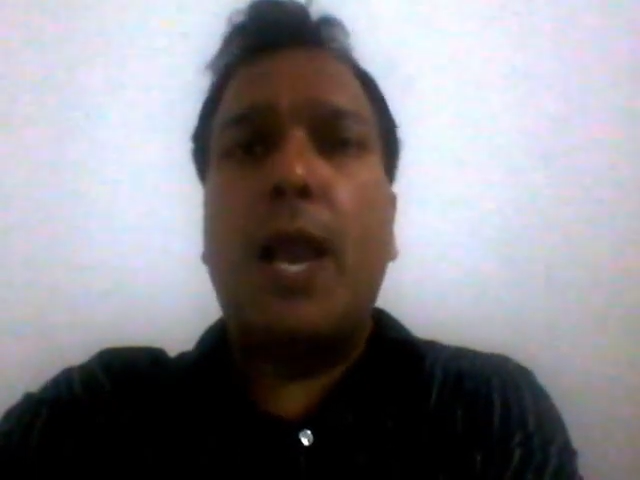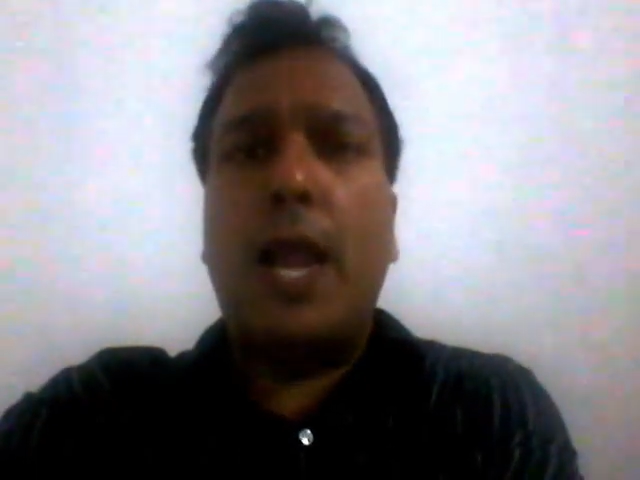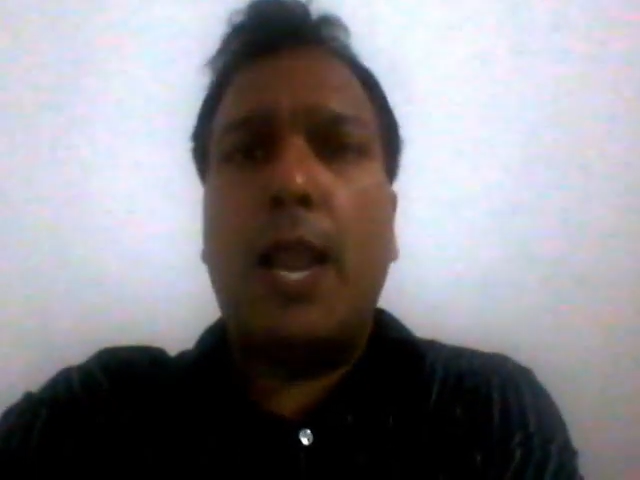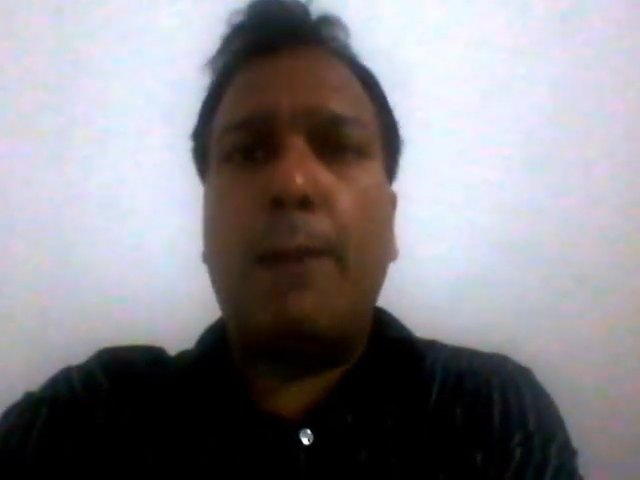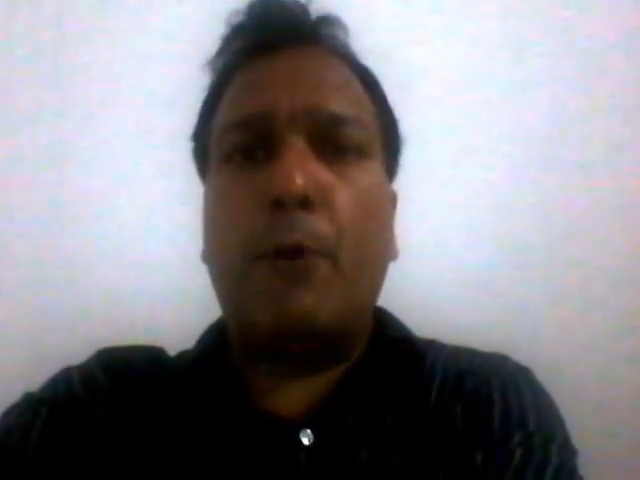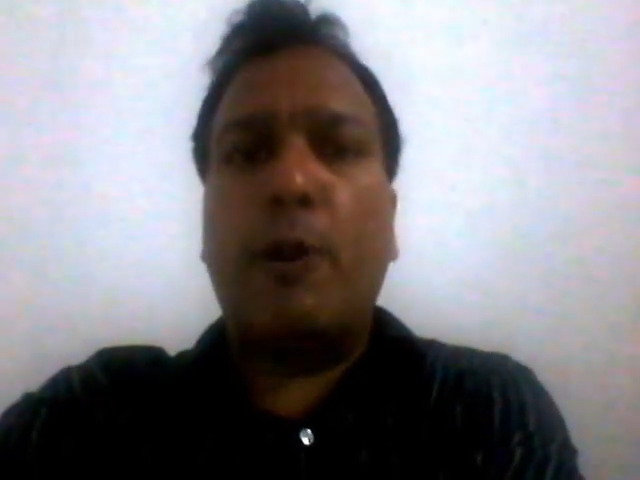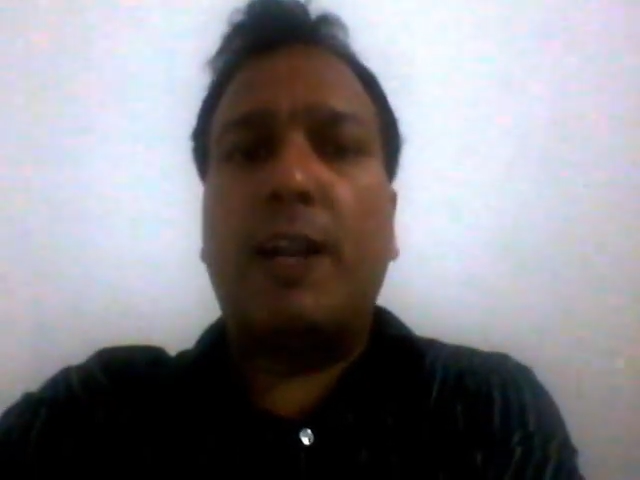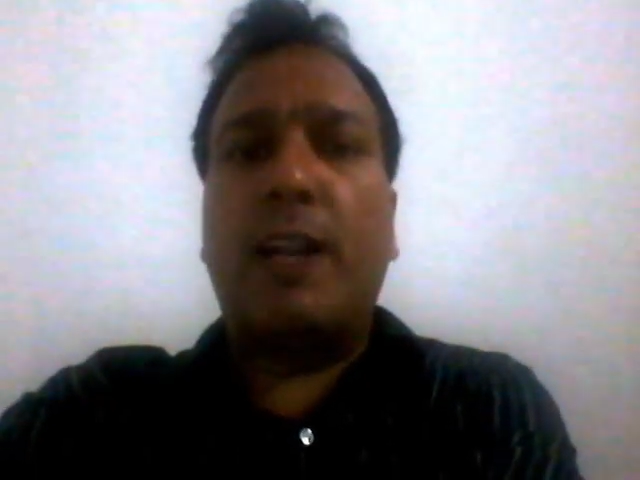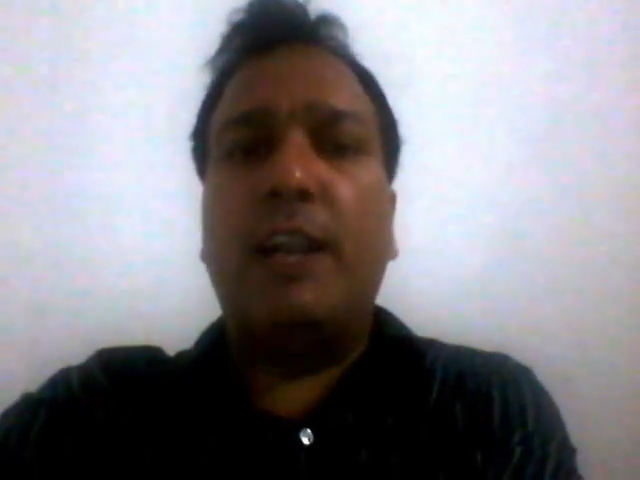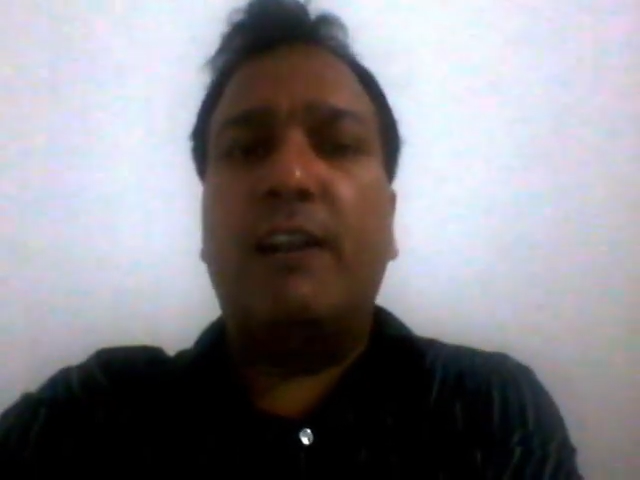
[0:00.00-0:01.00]

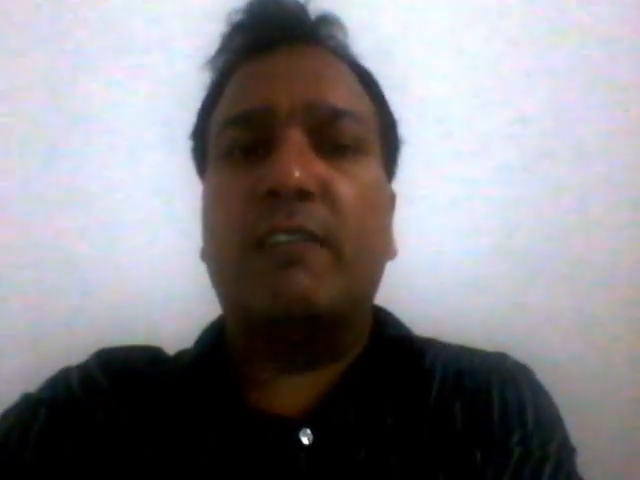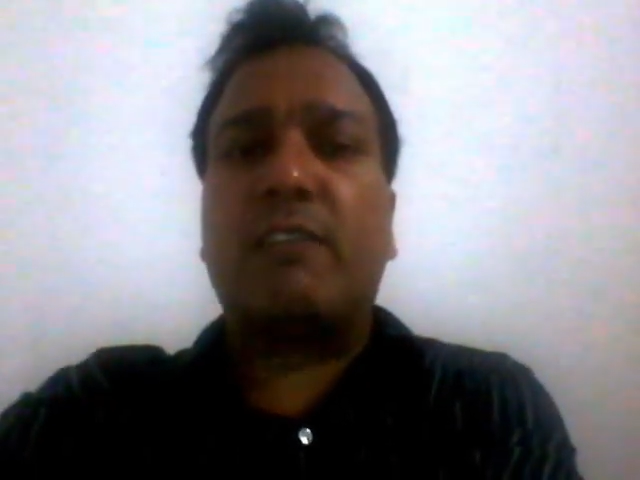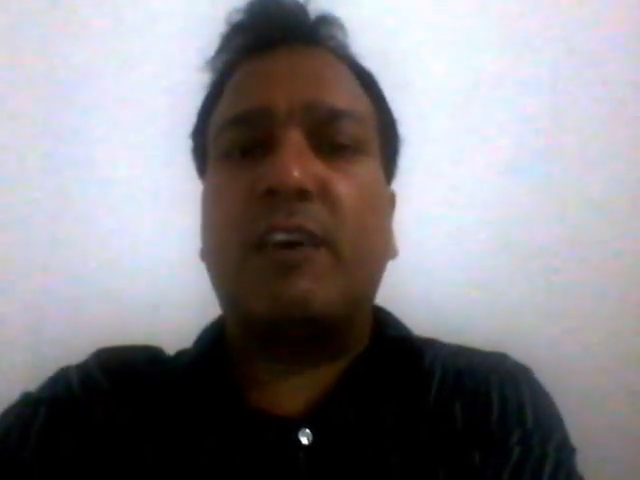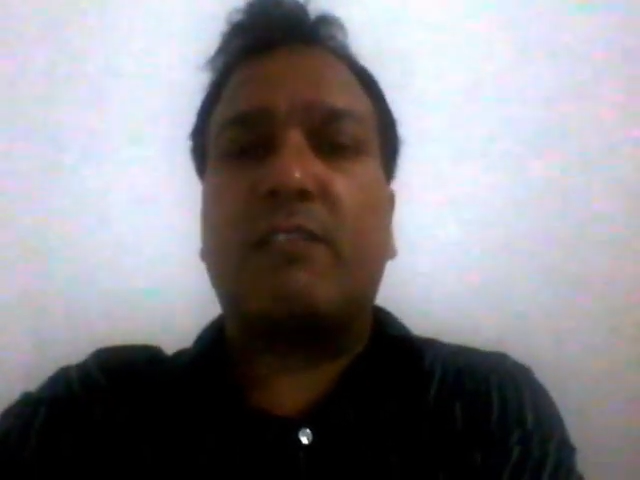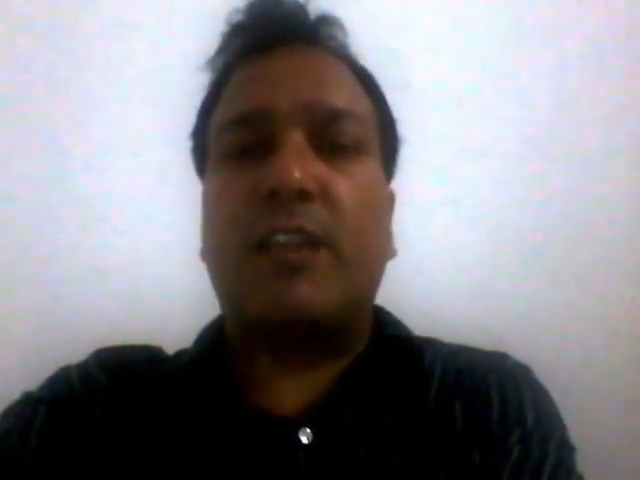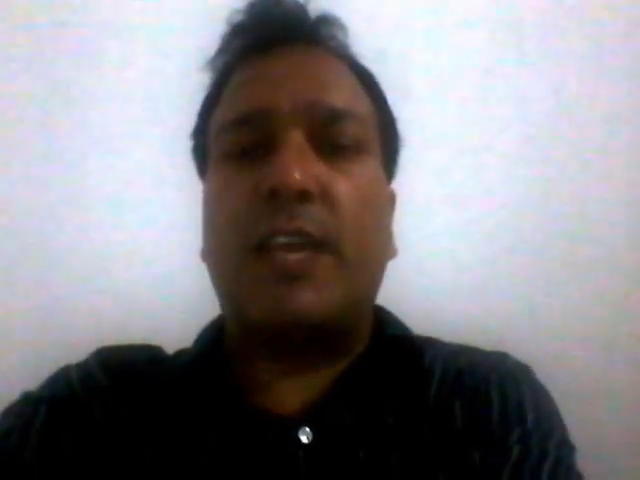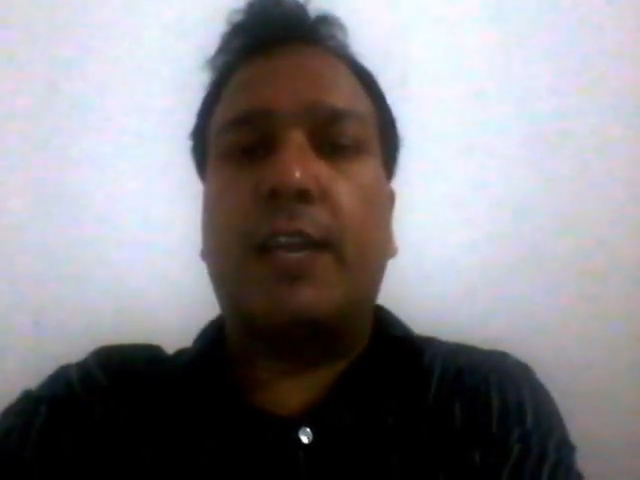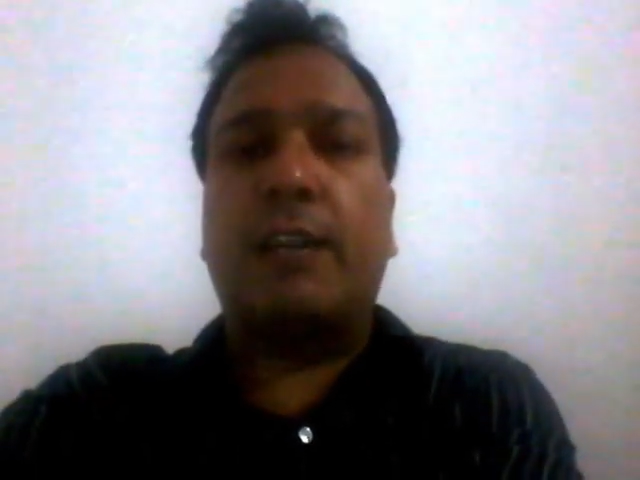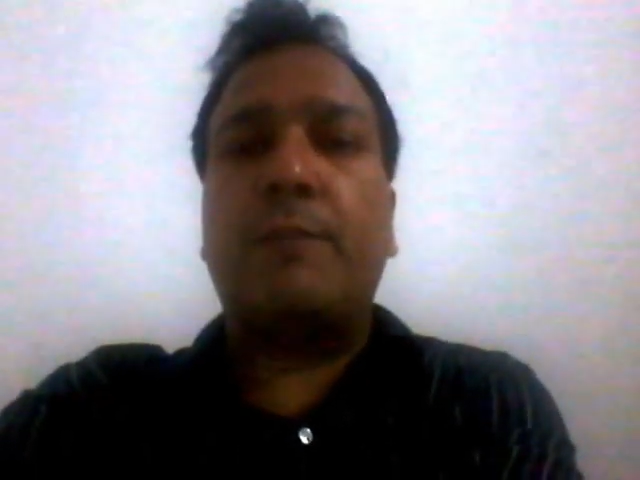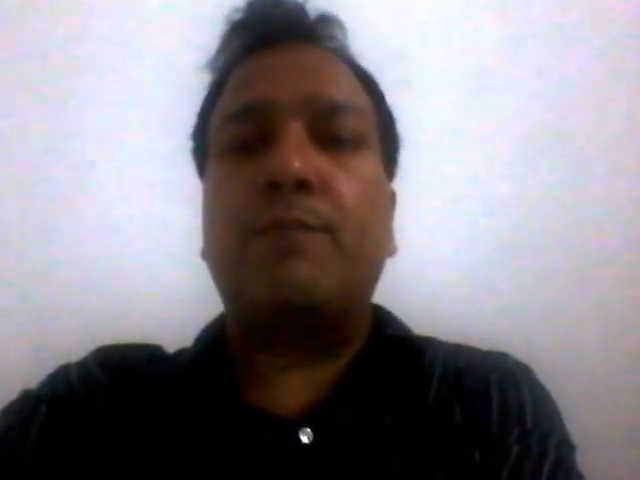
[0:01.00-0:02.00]
elaborately discussed in it.